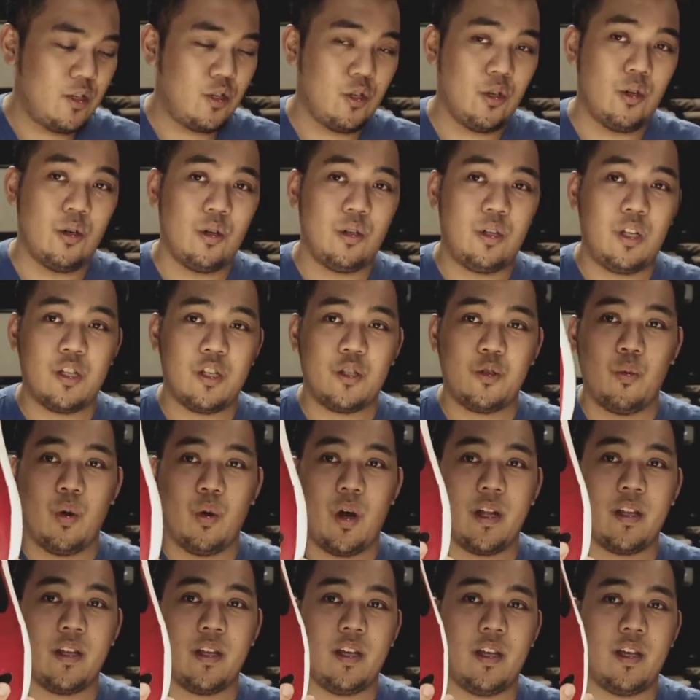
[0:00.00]
So this
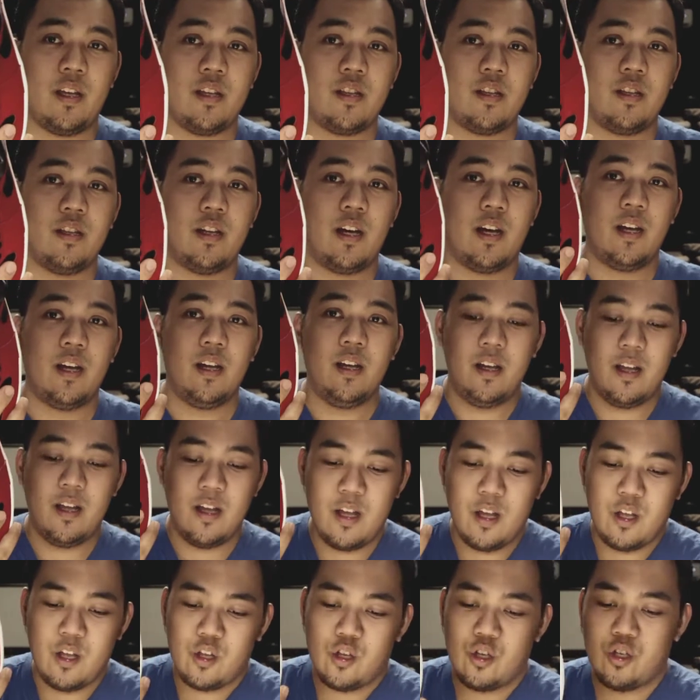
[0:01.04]
one is the
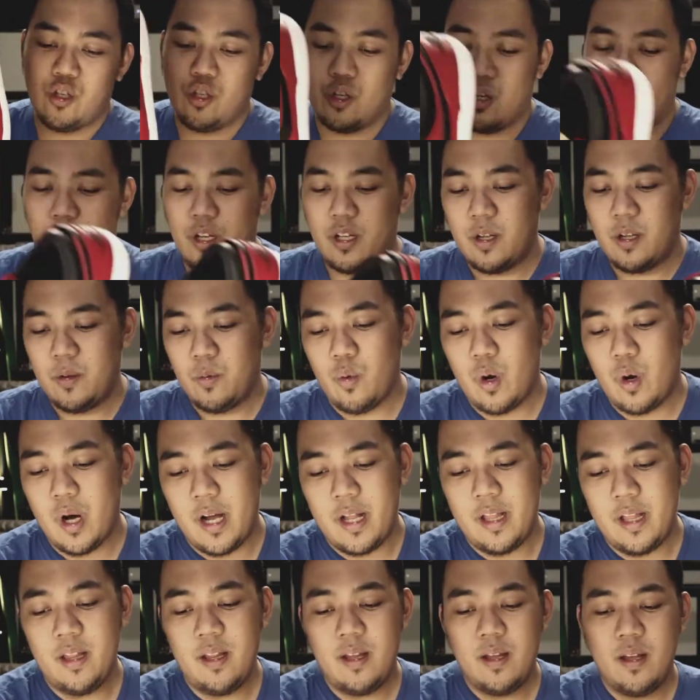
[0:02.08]
Jordan
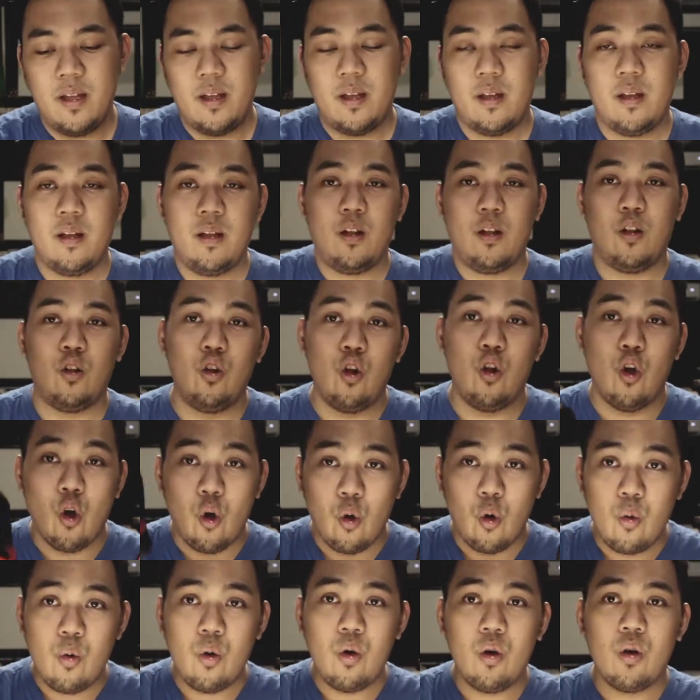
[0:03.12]
one
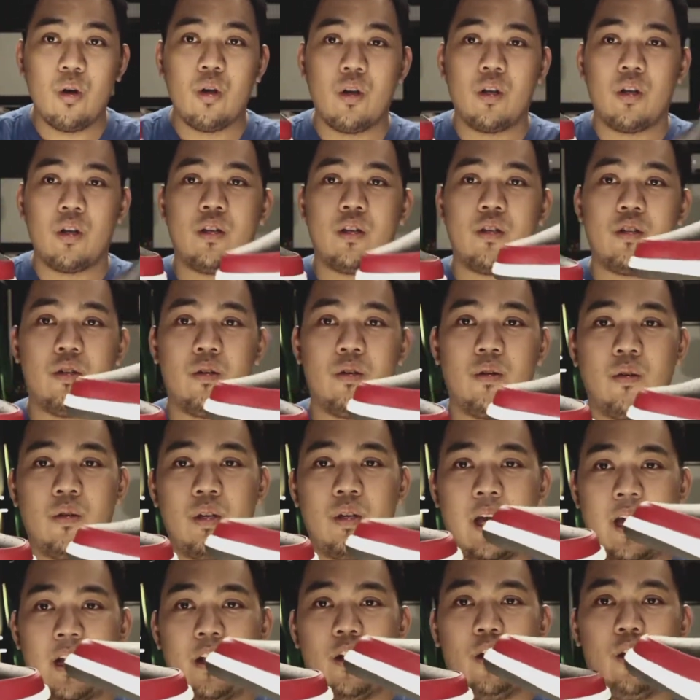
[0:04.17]
Low,
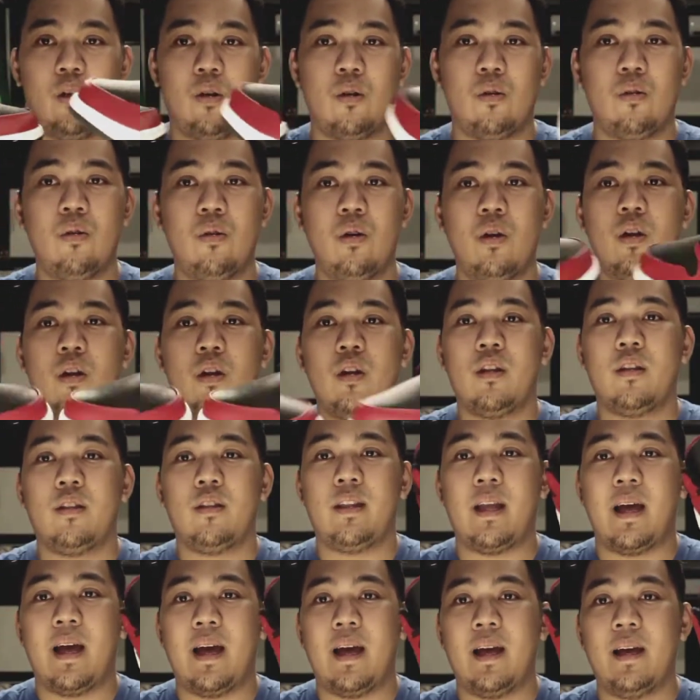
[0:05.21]
so yan, low
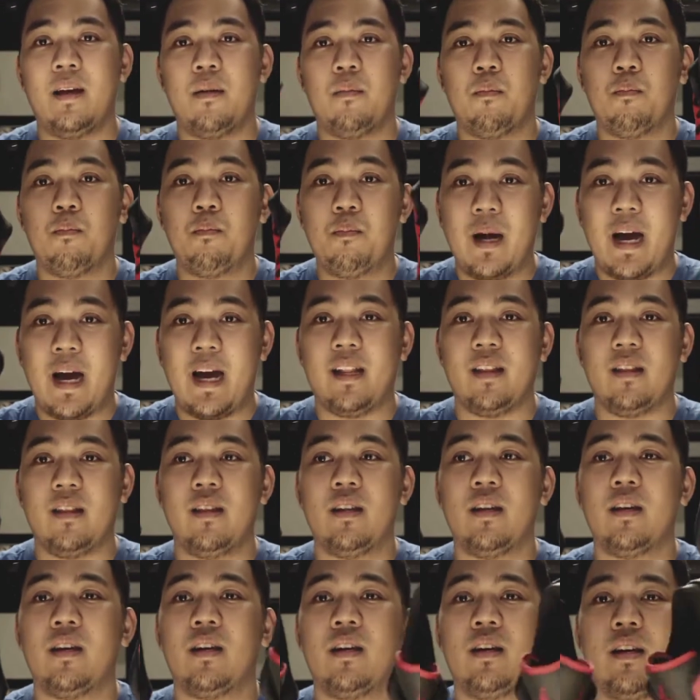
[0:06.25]
na
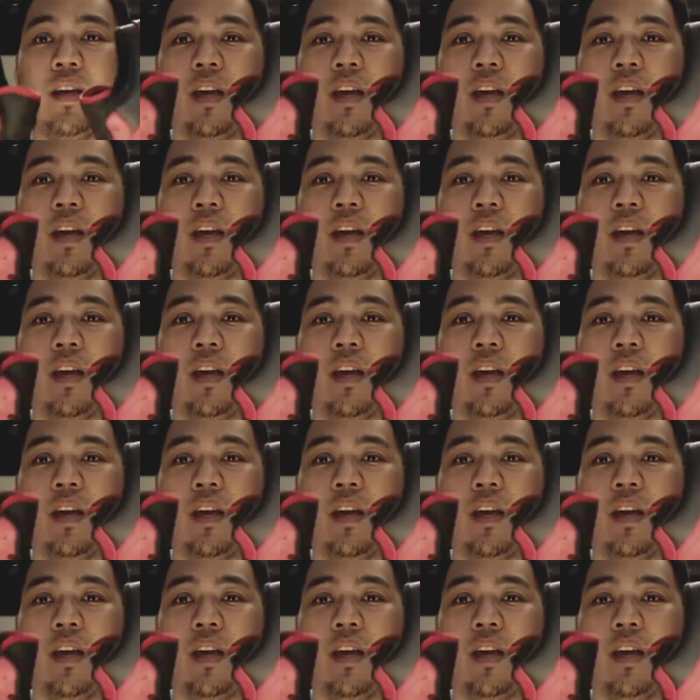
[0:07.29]
band.